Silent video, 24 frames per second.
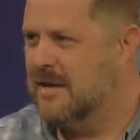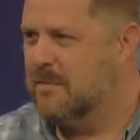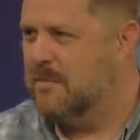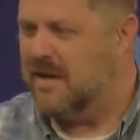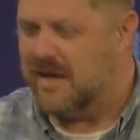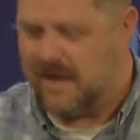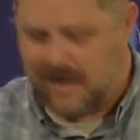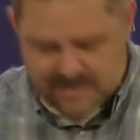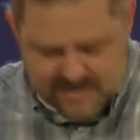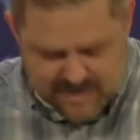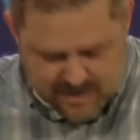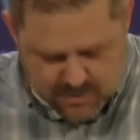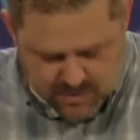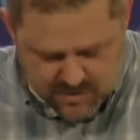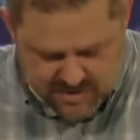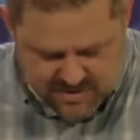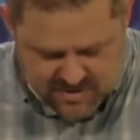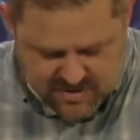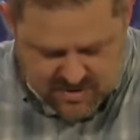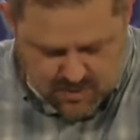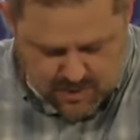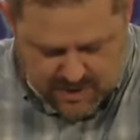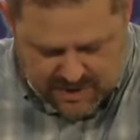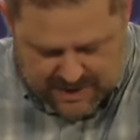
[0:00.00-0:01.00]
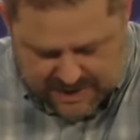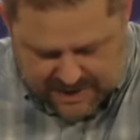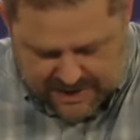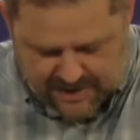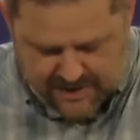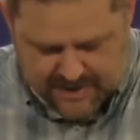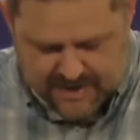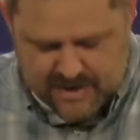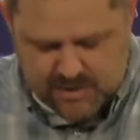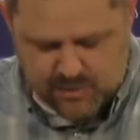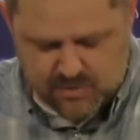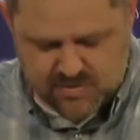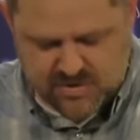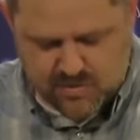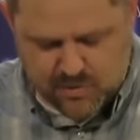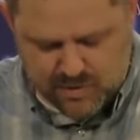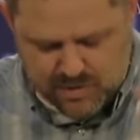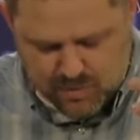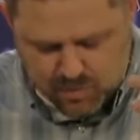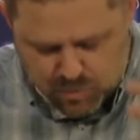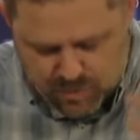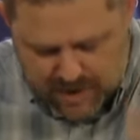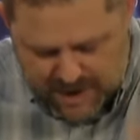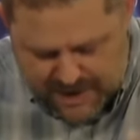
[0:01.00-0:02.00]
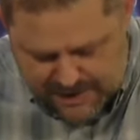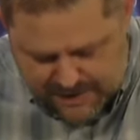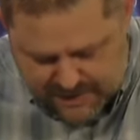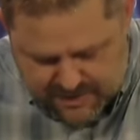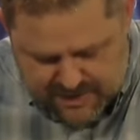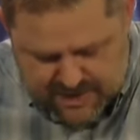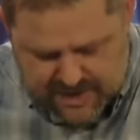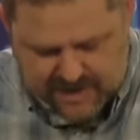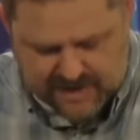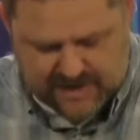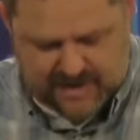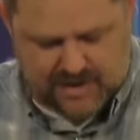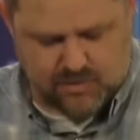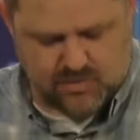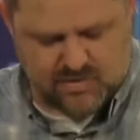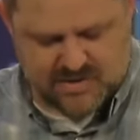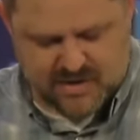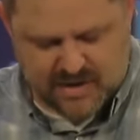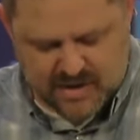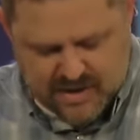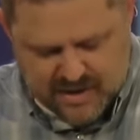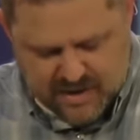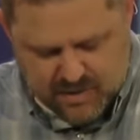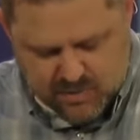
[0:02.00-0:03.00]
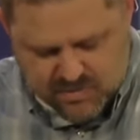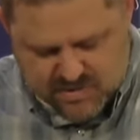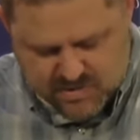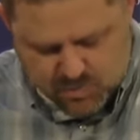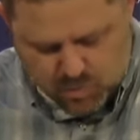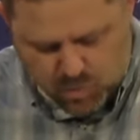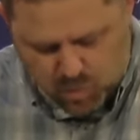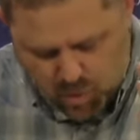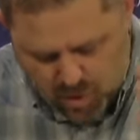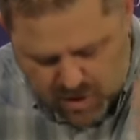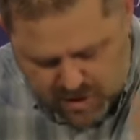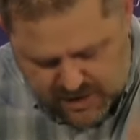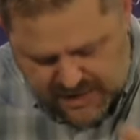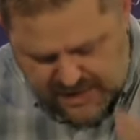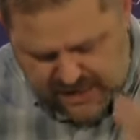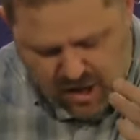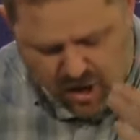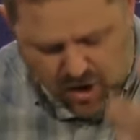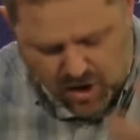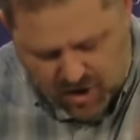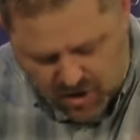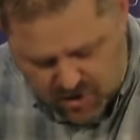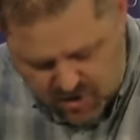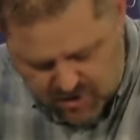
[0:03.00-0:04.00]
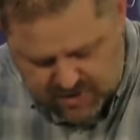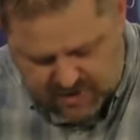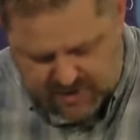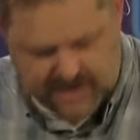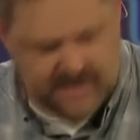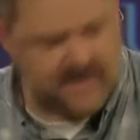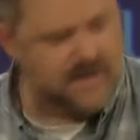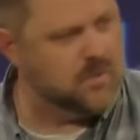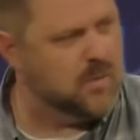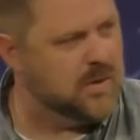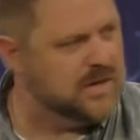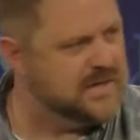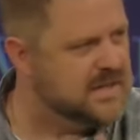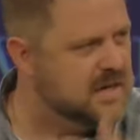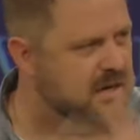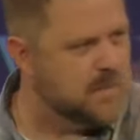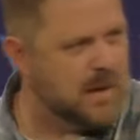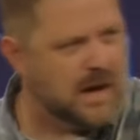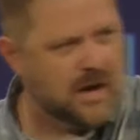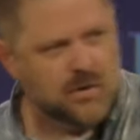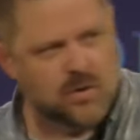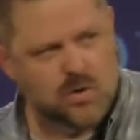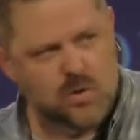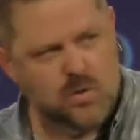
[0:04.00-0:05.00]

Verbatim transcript: because he was doing it. He was doing the right thing. He was, he was working heartily. It wasn't about